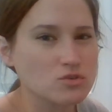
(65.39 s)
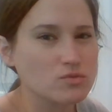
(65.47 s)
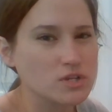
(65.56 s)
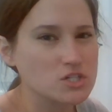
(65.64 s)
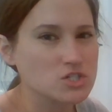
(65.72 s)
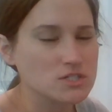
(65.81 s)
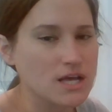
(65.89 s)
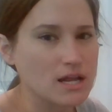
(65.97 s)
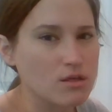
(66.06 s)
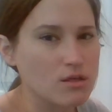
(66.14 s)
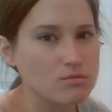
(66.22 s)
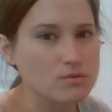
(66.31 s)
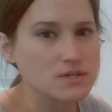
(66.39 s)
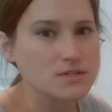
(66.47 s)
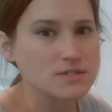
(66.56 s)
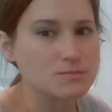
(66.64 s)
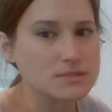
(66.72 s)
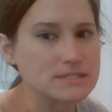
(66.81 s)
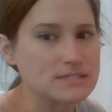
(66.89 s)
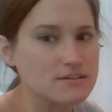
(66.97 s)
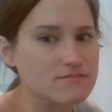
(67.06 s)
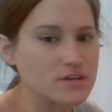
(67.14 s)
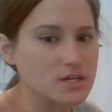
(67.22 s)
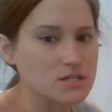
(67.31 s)
really just kind of three
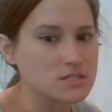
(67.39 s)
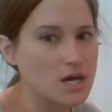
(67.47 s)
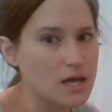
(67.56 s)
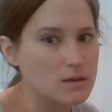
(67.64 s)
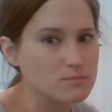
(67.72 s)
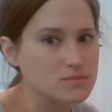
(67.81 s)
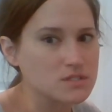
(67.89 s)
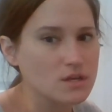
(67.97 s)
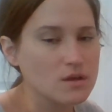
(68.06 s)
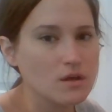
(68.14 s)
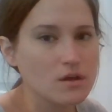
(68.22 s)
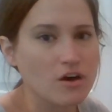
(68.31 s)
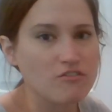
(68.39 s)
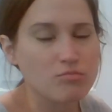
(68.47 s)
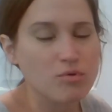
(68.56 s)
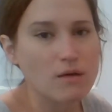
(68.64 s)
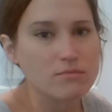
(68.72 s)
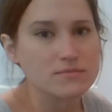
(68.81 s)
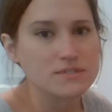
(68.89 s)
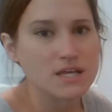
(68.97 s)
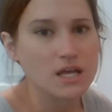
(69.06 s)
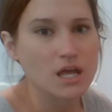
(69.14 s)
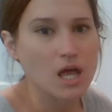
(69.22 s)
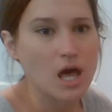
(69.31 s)
specific types of problems
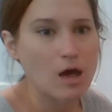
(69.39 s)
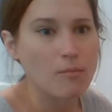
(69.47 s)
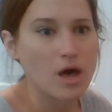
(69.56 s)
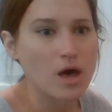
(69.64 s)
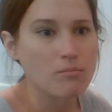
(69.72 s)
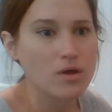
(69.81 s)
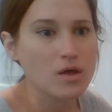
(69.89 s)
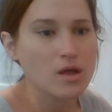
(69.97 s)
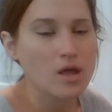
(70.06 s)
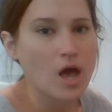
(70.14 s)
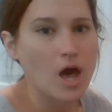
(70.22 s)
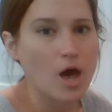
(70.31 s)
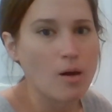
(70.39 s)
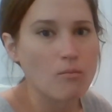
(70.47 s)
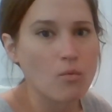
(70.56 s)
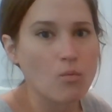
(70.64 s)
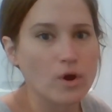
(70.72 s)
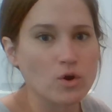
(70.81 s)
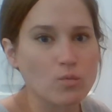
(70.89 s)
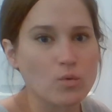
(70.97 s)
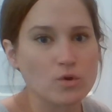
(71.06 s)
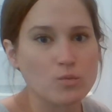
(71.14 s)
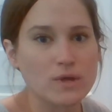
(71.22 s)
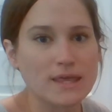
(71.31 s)
that can come up where
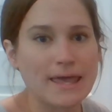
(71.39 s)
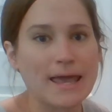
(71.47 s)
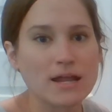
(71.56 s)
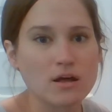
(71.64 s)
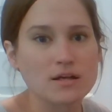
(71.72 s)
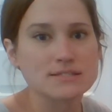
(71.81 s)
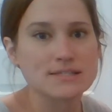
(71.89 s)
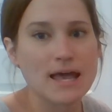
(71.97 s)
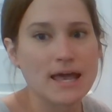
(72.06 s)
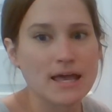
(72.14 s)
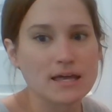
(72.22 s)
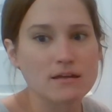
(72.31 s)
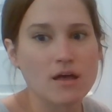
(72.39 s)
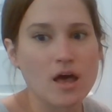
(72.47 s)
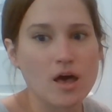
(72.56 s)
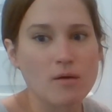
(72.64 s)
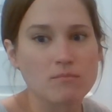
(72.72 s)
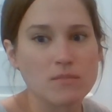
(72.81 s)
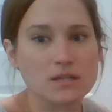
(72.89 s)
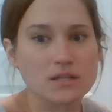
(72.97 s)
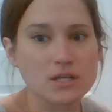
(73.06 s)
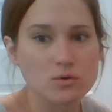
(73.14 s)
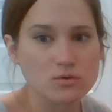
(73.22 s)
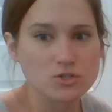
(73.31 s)
we cannot say in
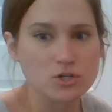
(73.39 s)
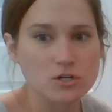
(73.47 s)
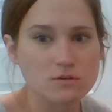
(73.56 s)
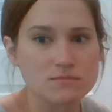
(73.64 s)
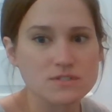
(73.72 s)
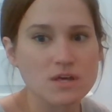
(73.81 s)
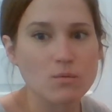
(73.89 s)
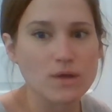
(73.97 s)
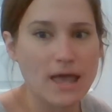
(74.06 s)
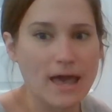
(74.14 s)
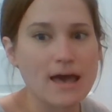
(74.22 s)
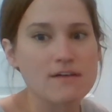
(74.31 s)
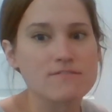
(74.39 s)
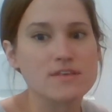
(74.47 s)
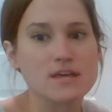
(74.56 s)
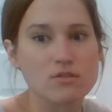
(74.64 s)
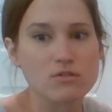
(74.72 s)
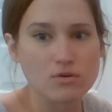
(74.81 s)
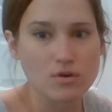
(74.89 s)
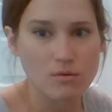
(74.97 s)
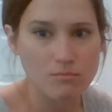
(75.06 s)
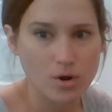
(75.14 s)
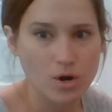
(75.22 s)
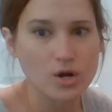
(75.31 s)
legal terms that we have either a
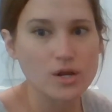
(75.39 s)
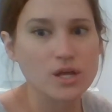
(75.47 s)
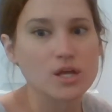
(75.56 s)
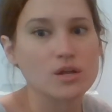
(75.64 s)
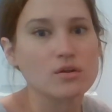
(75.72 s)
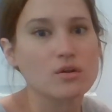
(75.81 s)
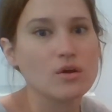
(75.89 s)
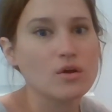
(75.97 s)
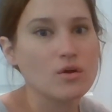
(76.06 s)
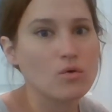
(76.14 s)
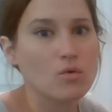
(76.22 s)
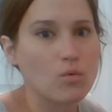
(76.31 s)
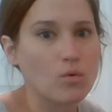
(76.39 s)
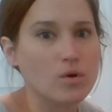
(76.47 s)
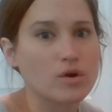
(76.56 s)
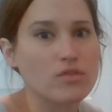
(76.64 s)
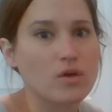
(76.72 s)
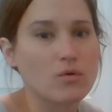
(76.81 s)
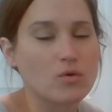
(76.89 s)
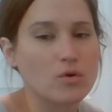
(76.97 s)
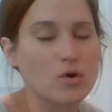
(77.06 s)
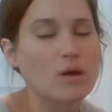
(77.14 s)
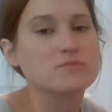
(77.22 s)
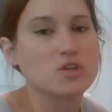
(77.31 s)
bargain
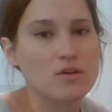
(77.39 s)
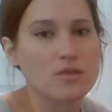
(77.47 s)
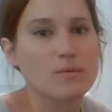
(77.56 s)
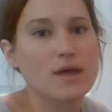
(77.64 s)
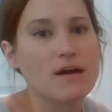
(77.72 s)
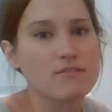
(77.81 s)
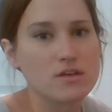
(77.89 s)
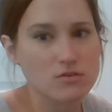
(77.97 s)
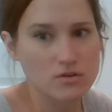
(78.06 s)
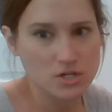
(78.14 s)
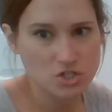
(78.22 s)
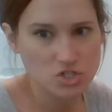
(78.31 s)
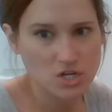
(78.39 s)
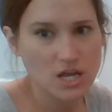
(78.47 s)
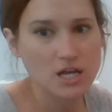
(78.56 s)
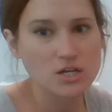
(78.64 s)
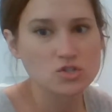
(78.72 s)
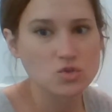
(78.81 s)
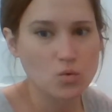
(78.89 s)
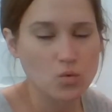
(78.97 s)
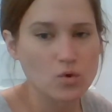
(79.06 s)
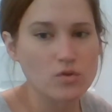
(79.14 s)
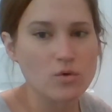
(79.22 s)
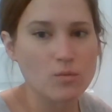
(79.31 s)
that we have either an exchange
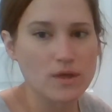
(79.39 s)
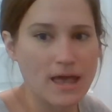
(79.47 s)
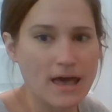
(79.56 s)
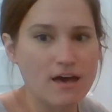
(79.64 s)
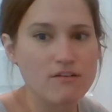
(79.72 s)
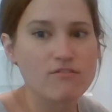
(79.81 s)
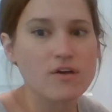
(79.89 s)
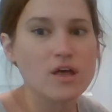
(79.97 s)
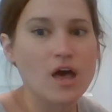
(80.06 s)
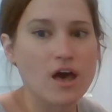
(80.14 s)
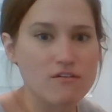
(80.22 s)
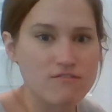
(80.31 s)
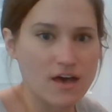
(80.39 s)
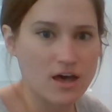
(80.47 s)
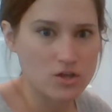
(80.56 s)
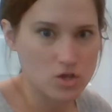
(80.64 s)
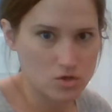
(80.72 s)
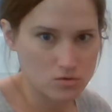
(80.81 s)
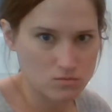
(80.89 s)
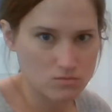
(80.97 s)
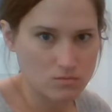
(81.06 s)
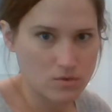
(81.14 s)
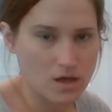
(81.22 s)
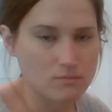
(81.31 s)
or that we have a value
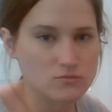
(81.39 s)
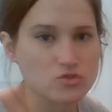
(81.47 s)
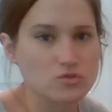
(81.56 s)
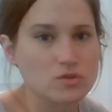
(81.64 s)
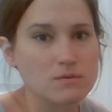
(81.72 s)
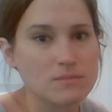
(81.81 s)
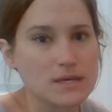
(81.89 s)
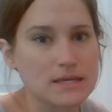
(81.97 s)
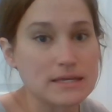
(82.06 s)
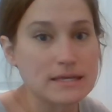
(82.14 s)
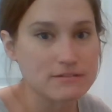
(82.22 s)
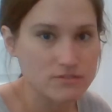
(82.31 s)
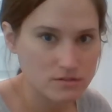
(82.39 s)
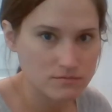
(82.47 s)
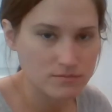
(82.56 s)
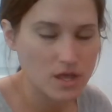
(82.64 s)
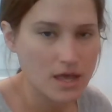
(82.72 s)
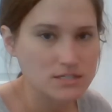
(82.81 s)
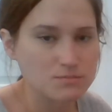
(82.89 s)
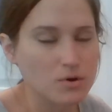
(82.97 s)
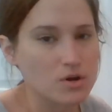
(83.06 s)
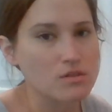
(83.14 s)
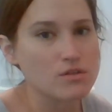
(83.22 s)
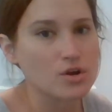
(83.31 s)
truly being given as
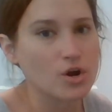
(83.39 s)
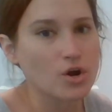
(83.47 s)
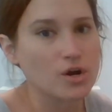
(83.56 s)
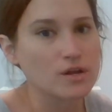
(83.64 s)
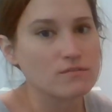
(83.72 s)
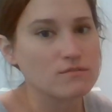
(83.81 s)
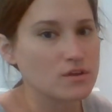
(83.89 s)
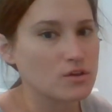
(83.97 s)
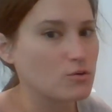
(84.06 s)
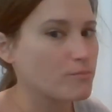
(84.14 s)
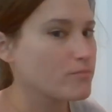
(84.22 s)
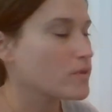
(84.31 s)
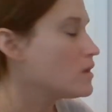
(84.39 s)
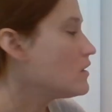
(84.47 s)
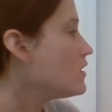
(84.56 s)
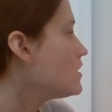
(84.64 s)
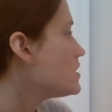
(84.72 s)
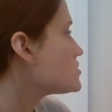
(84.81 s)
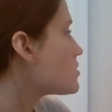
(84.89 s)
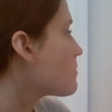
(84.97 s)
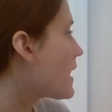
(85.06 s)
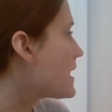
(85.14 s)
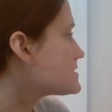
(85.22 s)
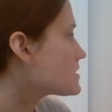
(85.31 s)
part of the current deal. So
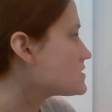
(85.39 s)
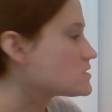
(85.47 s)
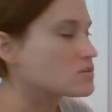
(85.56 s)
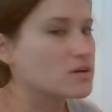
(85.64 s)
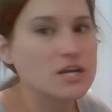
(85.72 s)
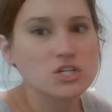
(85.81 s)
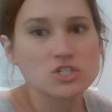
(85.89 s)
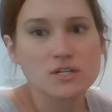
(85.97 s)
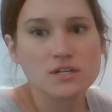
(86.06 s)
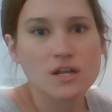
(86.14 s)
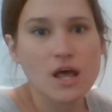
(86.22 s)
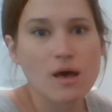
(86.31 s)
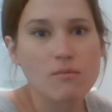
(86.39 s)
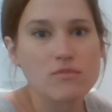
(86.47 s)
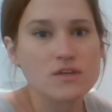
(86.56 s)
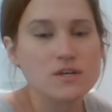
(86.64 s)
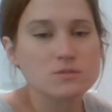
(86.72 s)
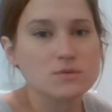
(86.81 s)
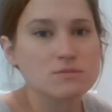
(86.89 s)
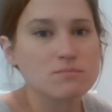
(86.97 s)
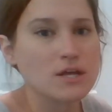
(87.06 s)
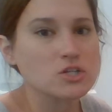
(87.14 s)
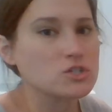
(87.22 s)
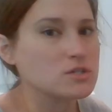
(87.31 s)
past consideration, this was
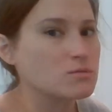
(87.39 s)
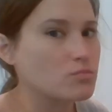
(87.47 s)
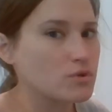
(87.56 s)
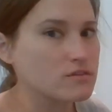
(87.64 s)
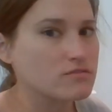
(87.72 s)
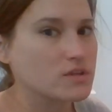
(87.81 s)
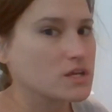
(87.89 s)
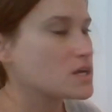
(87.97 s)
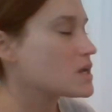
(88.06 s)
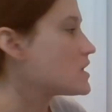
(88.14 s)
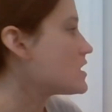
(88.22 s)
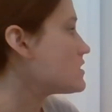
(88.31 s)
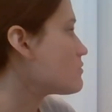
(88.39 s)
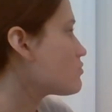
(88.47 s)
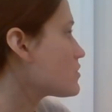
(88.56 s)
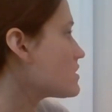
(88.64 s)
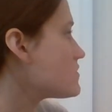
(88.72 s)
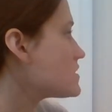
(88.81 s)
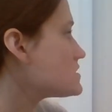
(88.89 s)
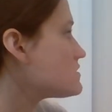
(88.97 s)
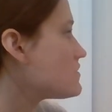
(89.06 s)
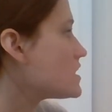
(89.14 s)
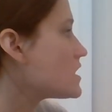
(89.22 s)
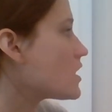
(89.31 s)
mentioned briefly in the previous
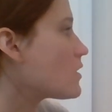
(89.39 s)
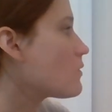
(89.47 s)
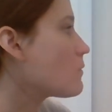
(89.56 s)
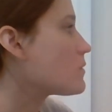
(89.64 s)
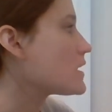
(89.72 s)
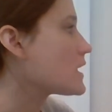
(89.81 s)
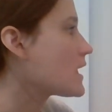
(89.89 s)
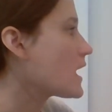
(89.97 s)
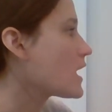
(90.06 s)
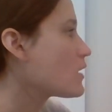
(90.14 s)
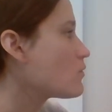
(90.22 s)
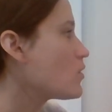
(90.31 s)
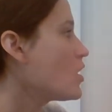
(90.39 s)
video, but again,